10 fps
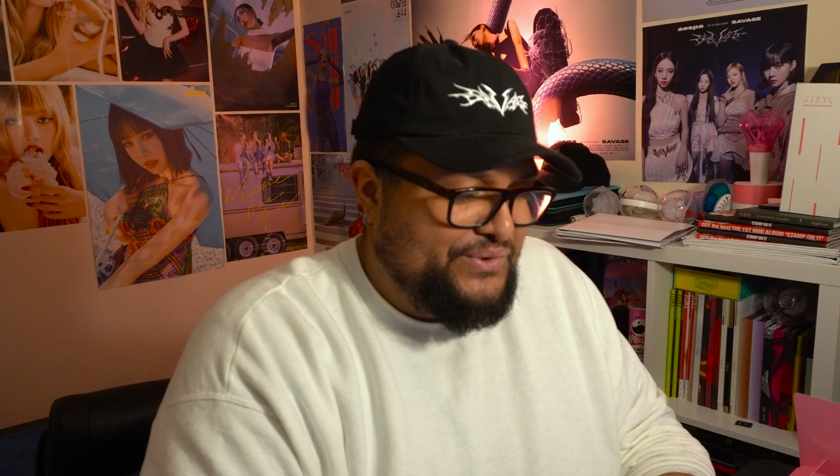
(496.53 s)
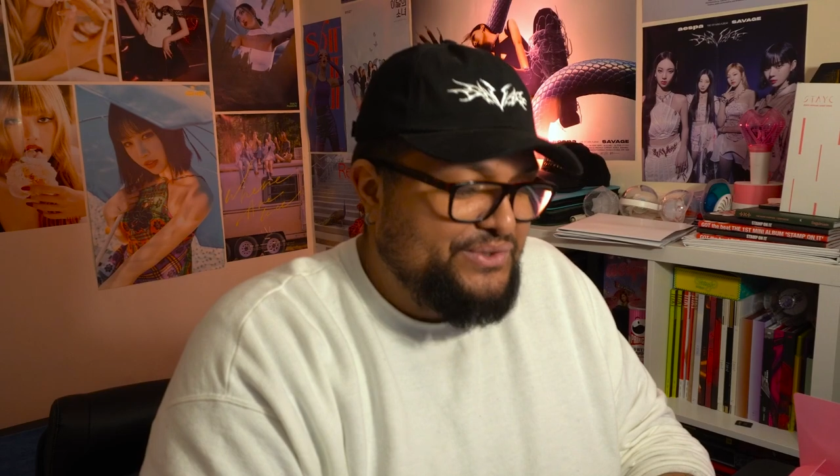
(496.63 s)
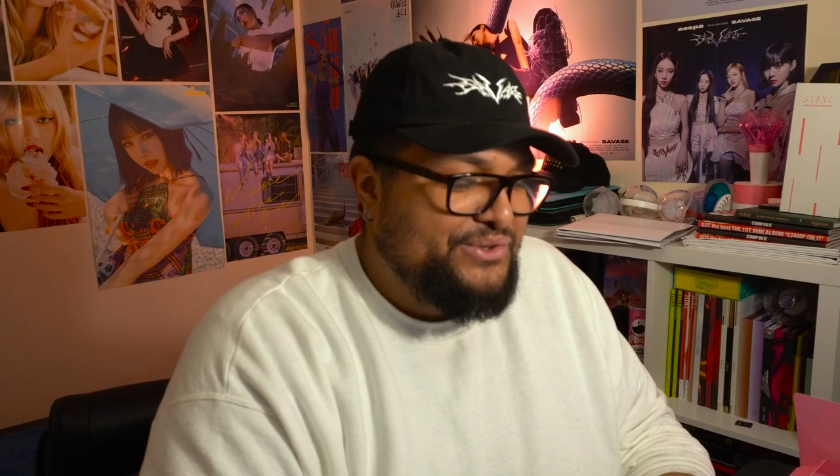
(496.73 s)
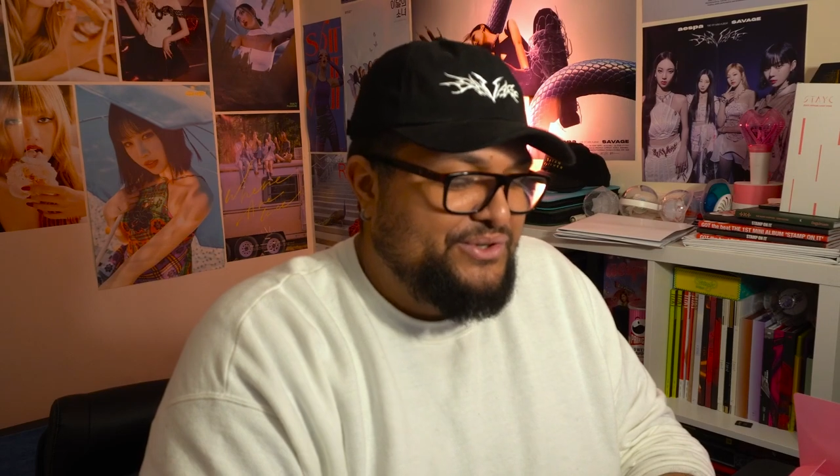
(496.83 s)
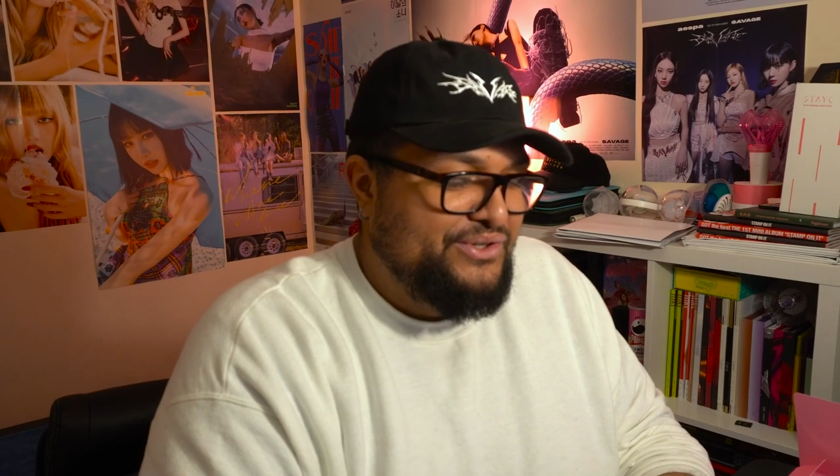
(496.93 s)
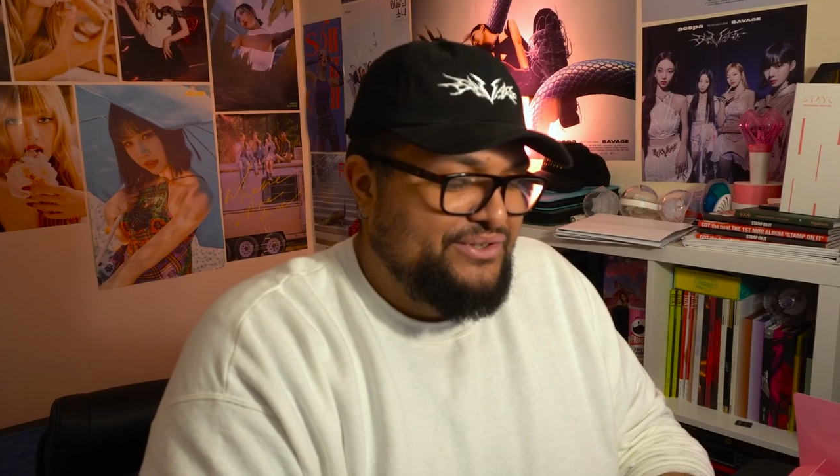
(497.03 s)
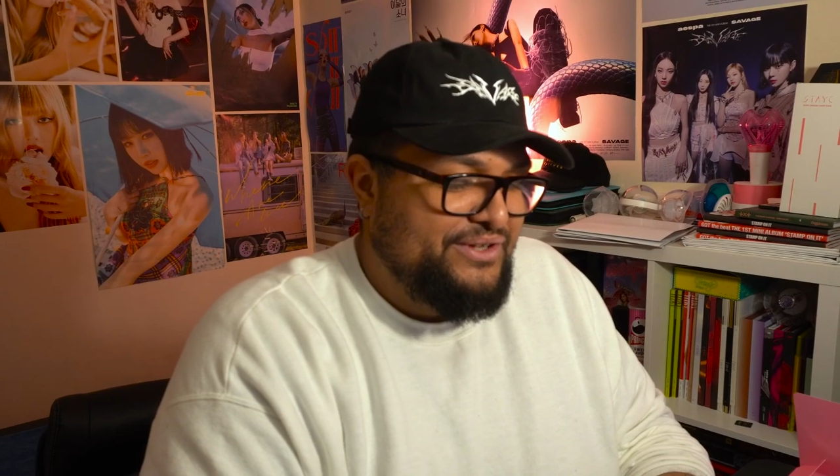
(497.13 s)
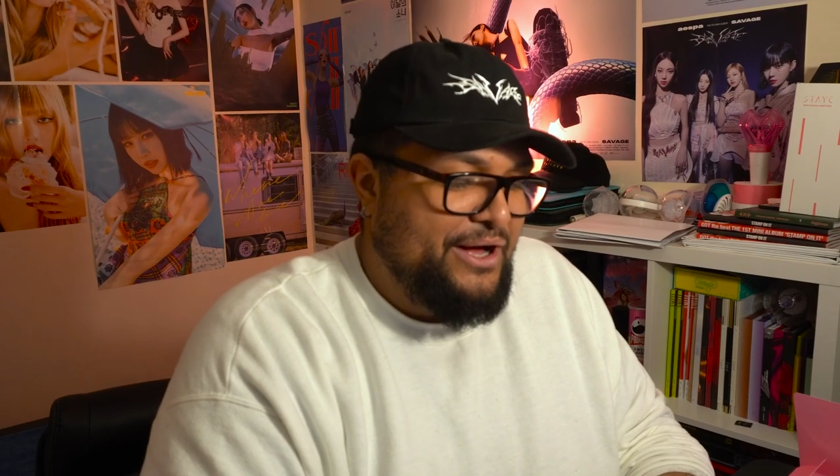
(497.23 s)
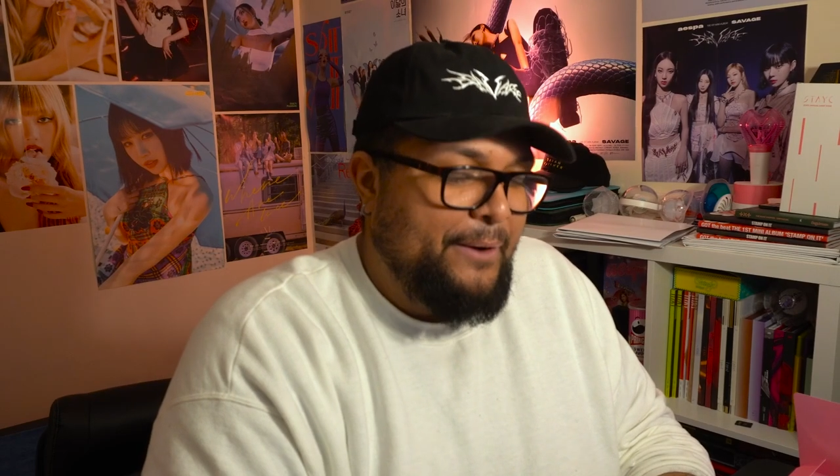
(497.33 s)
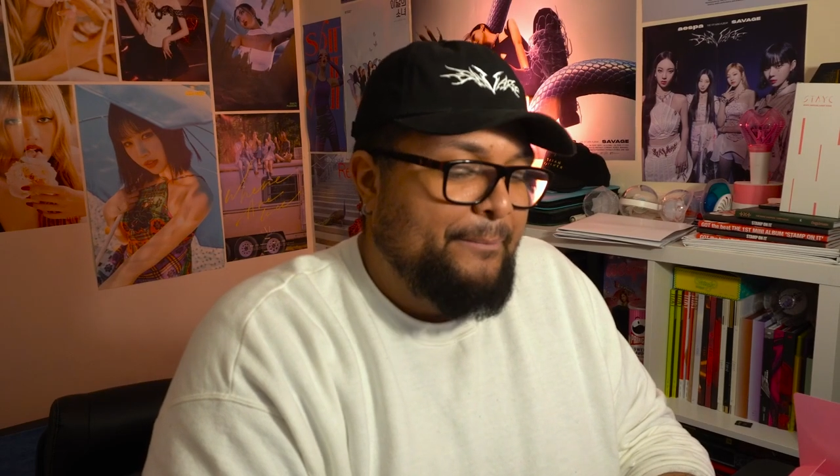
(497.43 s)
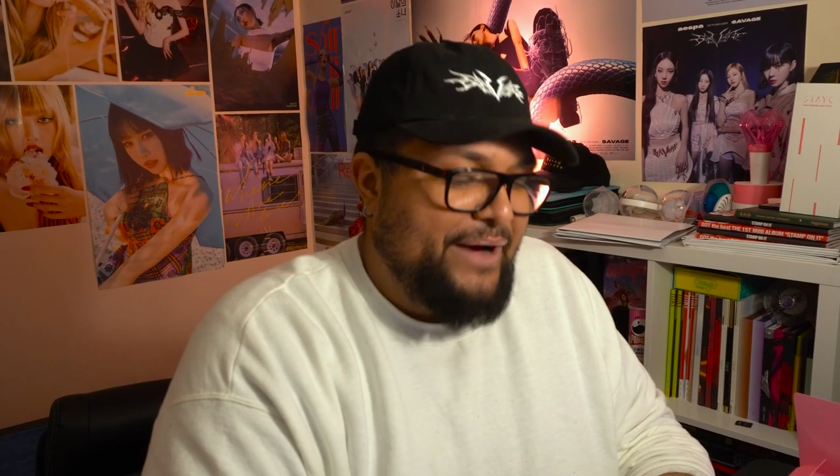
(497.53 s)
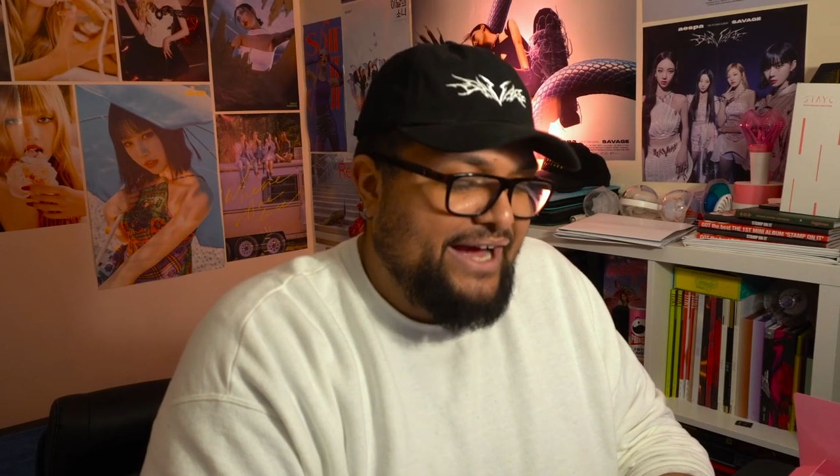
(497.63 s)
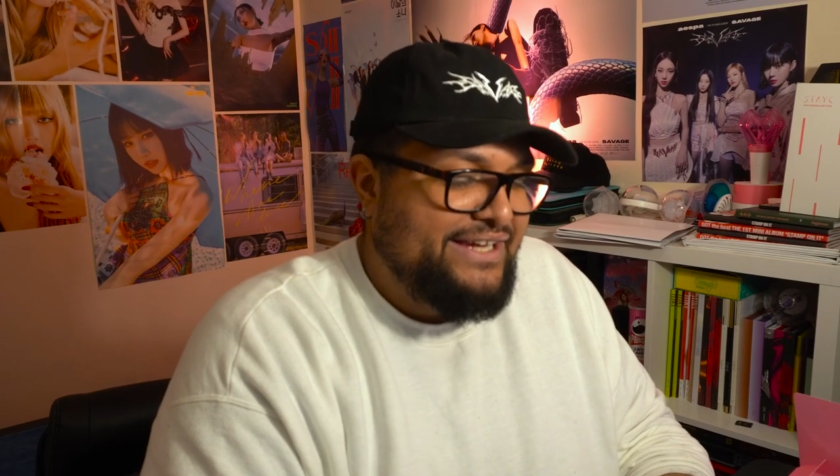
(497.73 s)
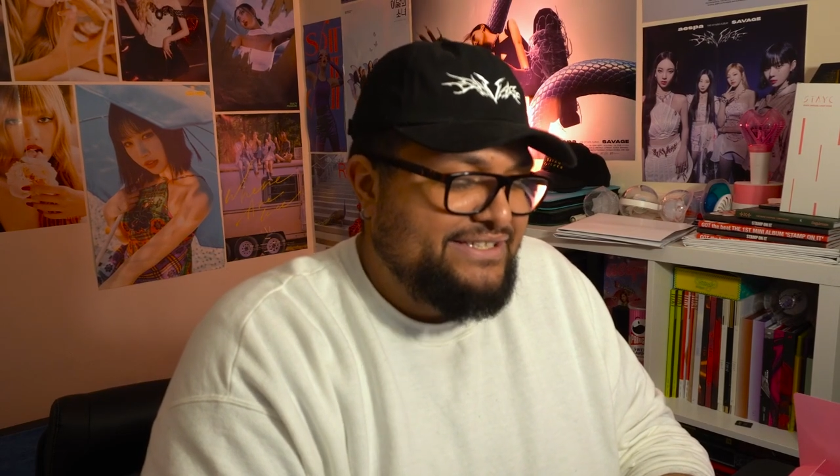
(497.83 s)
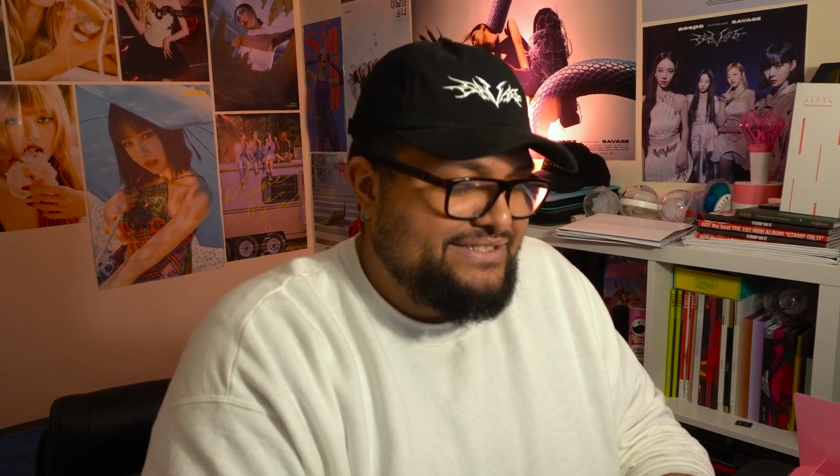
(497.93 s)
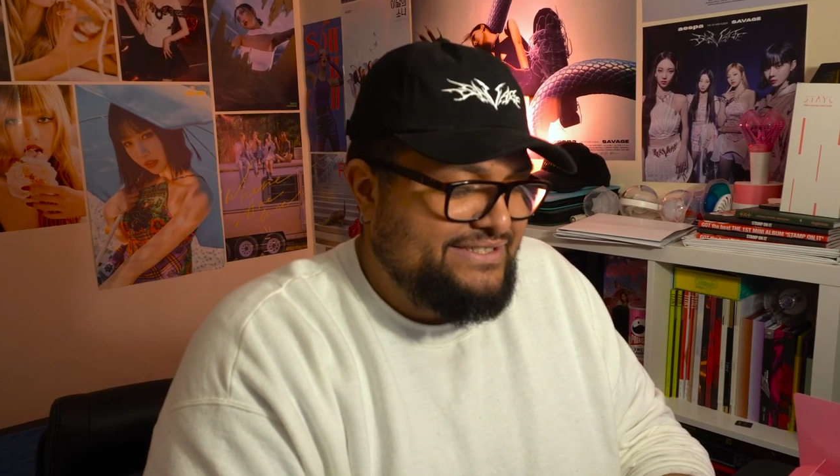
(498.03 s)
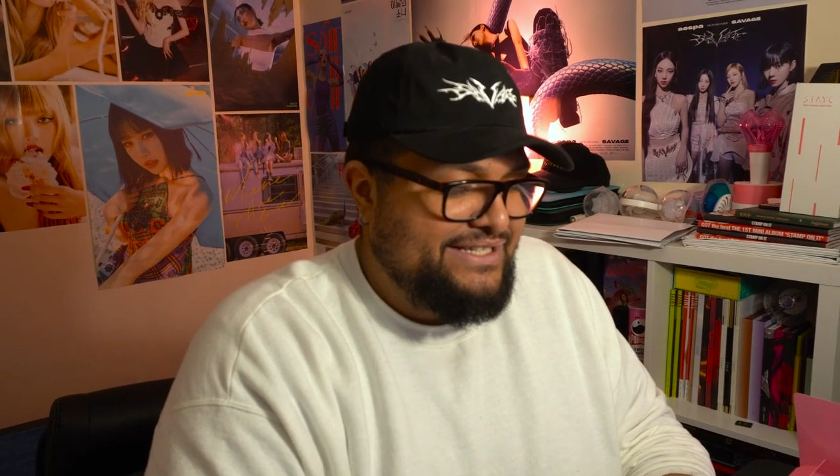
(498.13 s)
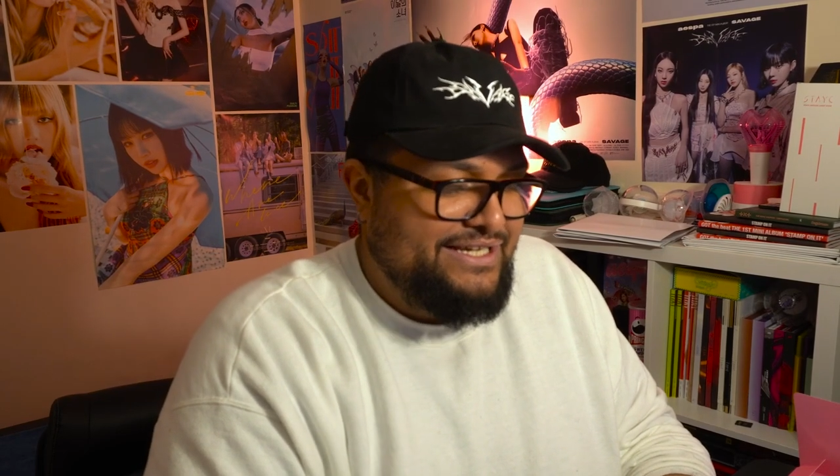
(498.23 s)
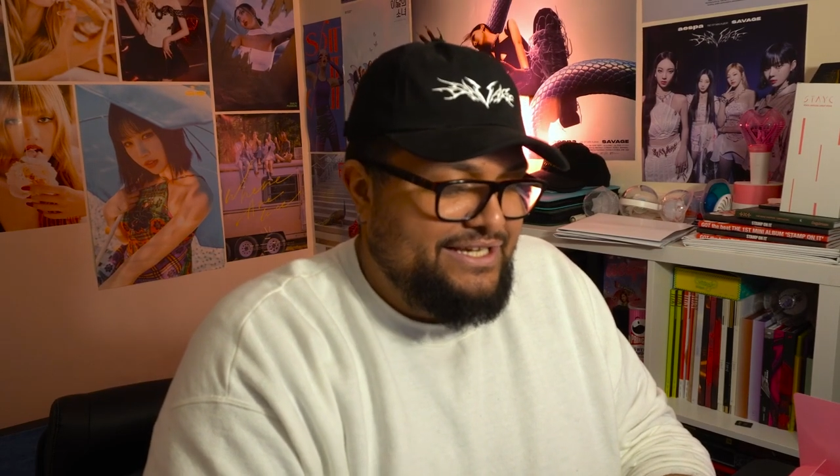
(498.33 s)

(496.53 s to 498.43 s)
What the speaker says: pull a bias